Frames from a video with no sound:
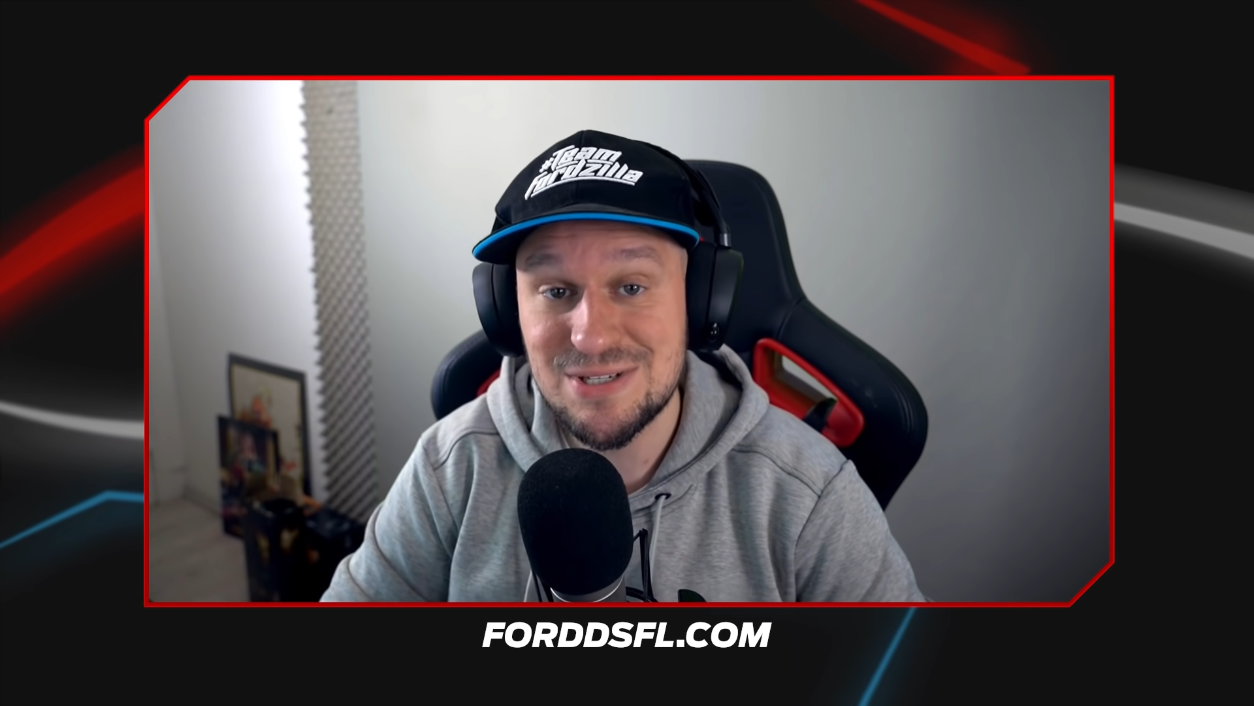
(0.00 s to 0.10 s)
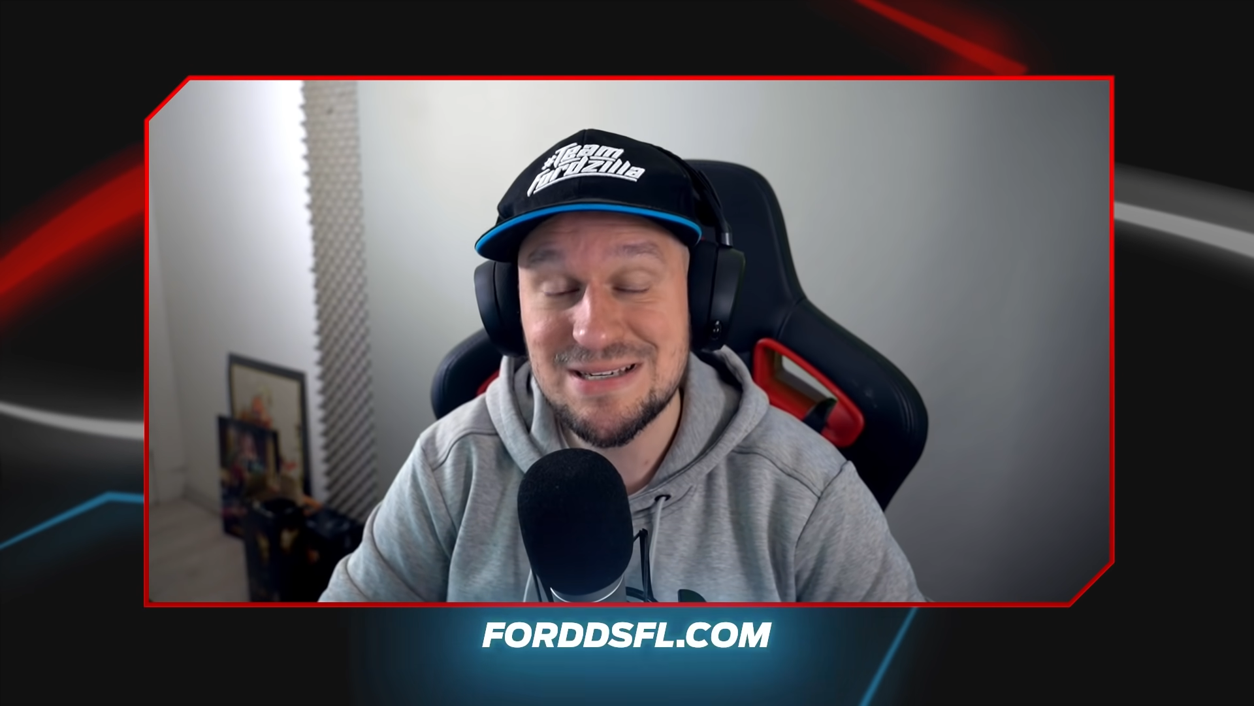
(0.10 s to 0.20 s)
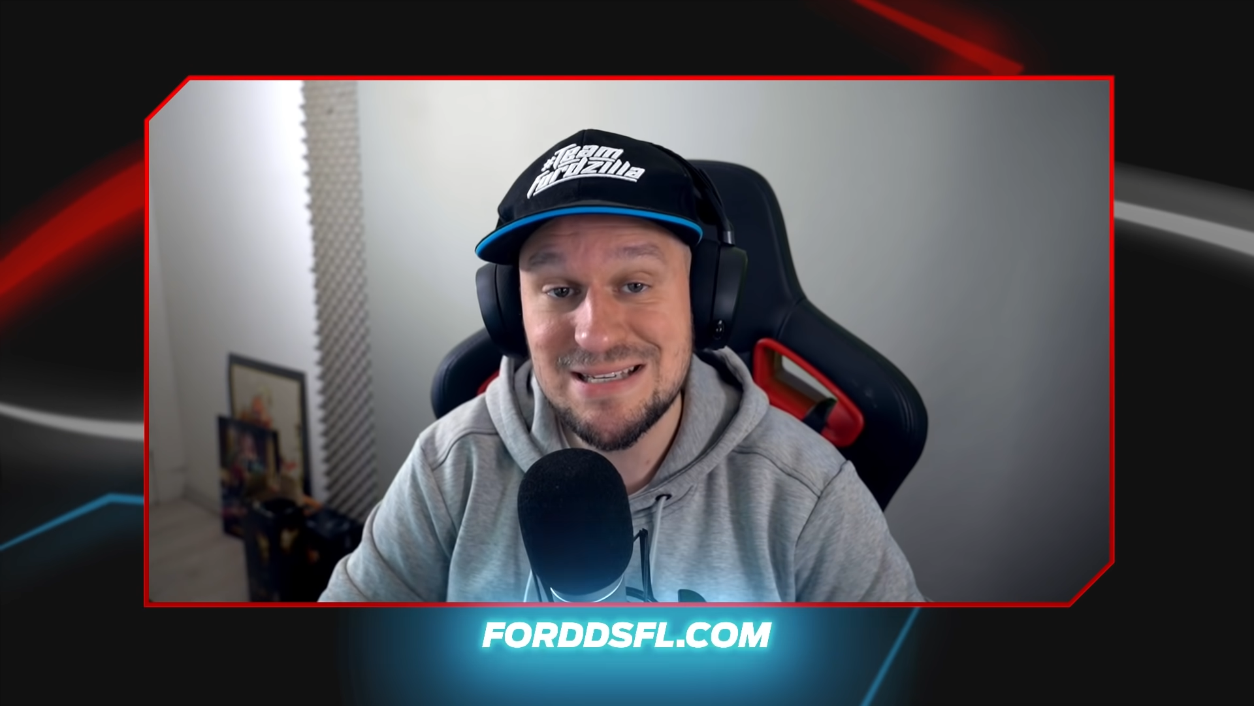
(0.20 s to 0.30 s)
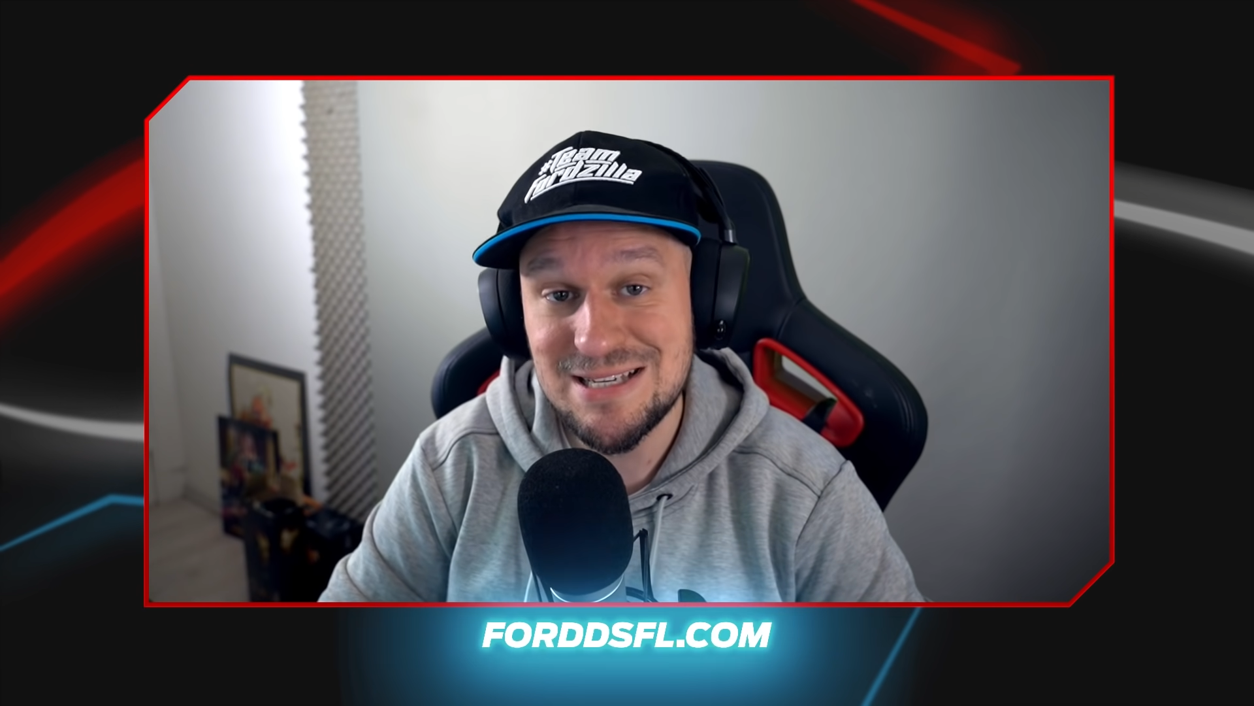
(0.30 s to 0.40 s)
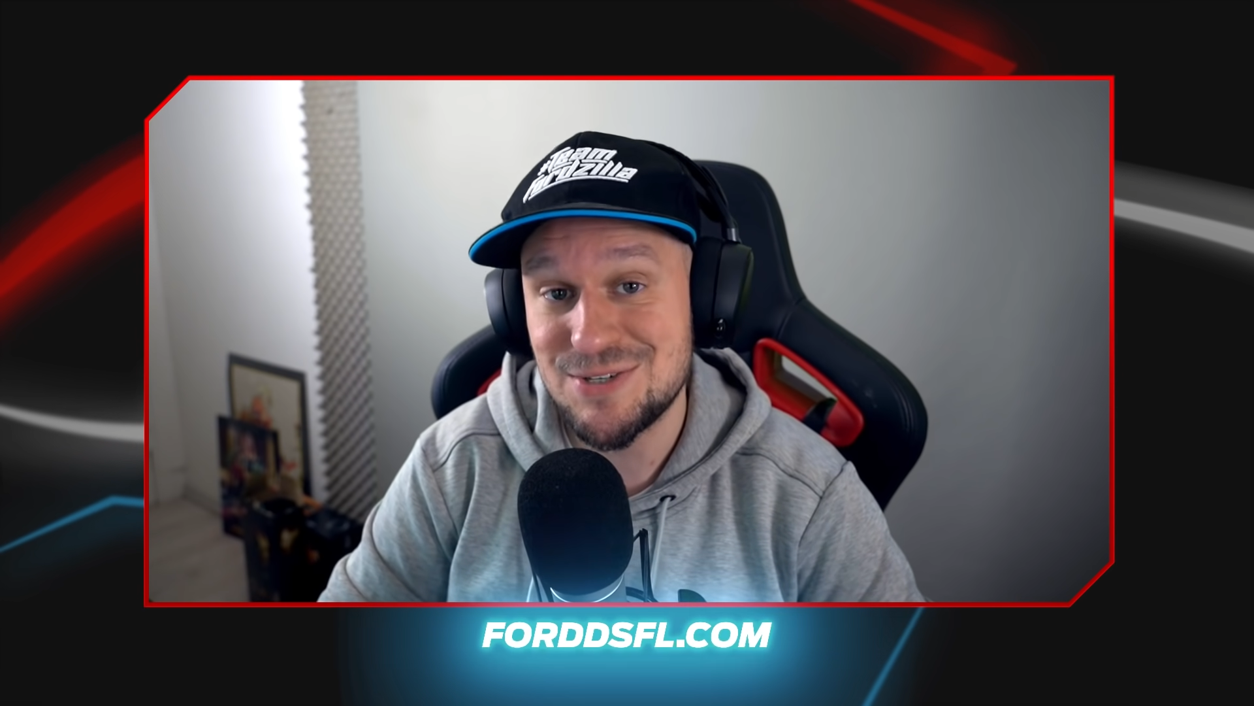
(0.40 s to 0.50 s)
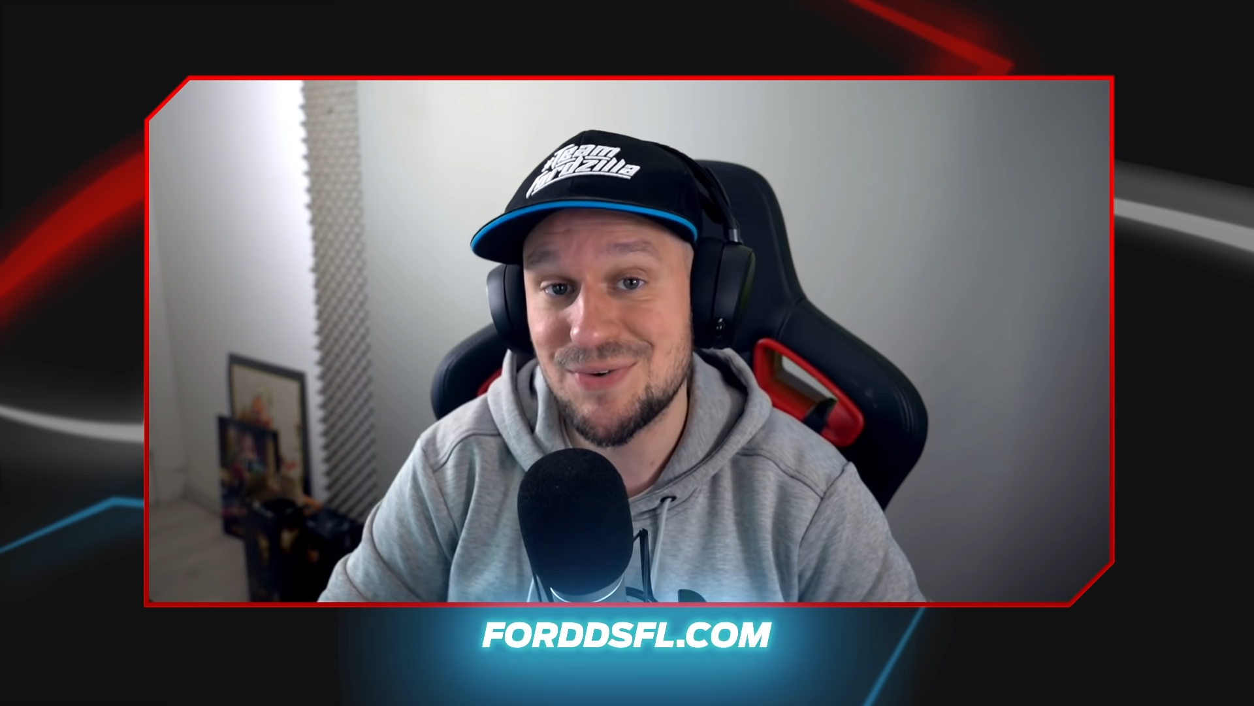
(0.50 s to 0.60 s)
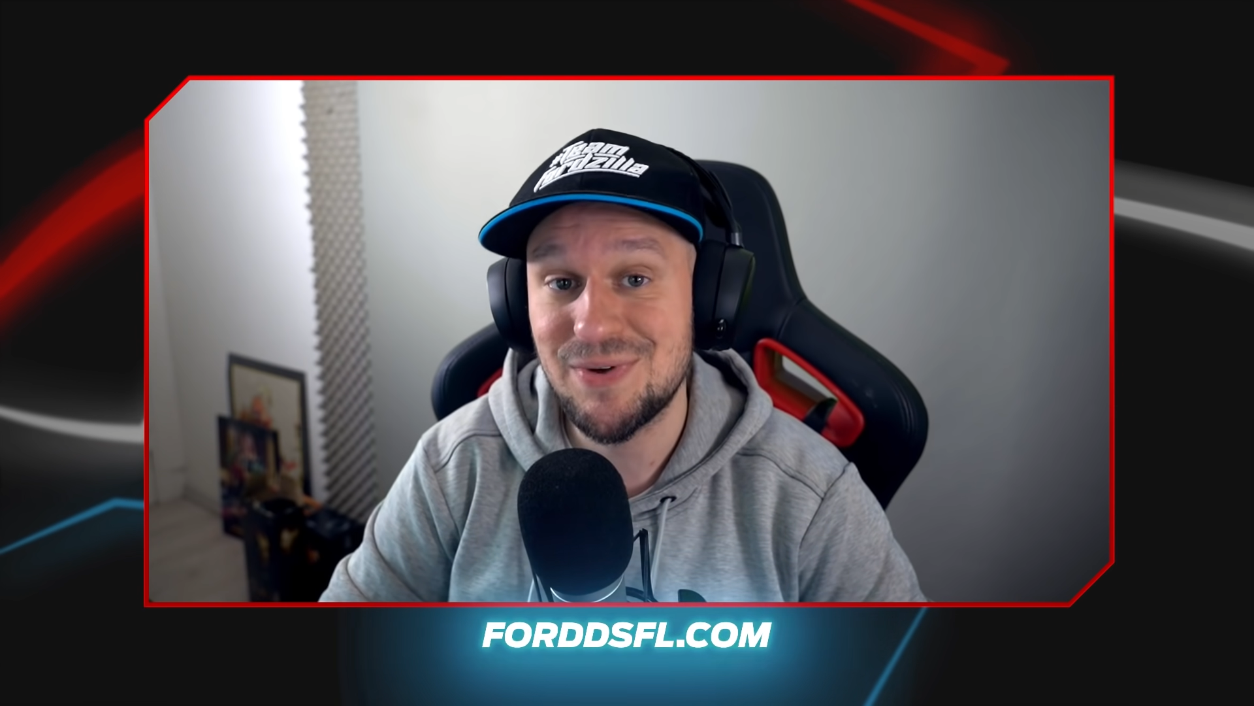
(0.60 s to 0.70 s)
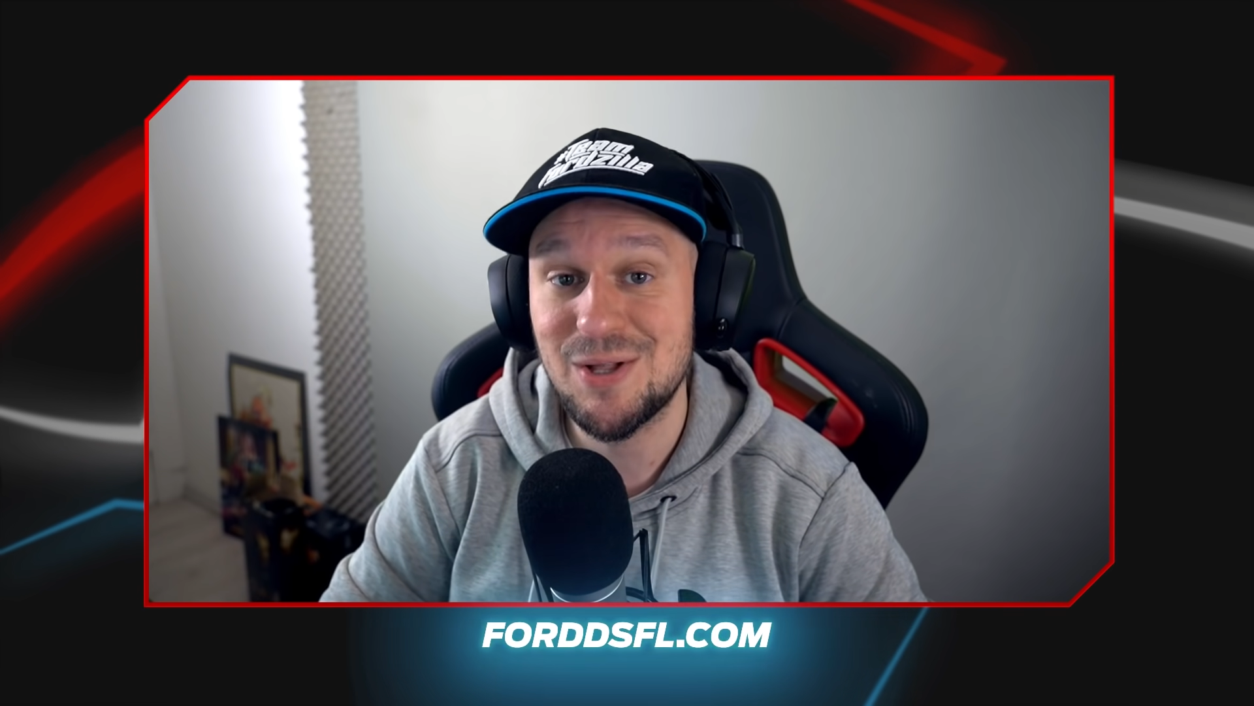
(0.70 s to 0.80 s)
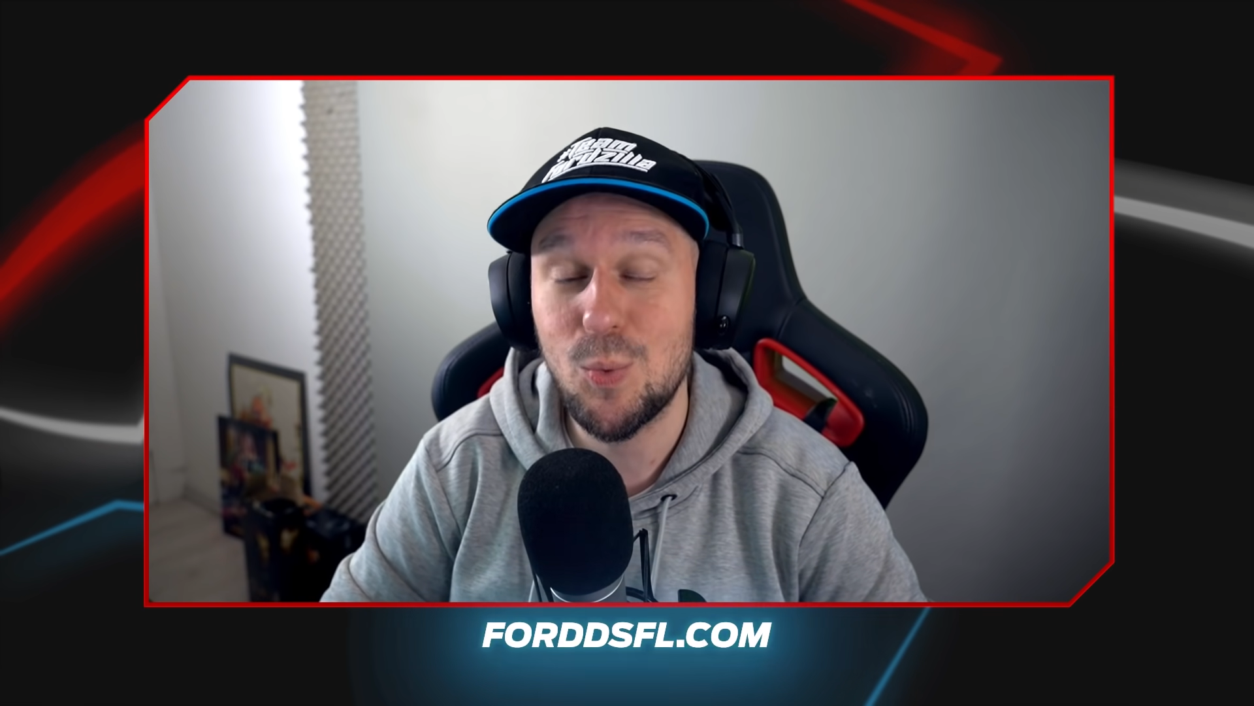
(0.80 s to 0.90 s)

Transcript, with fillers: DSFL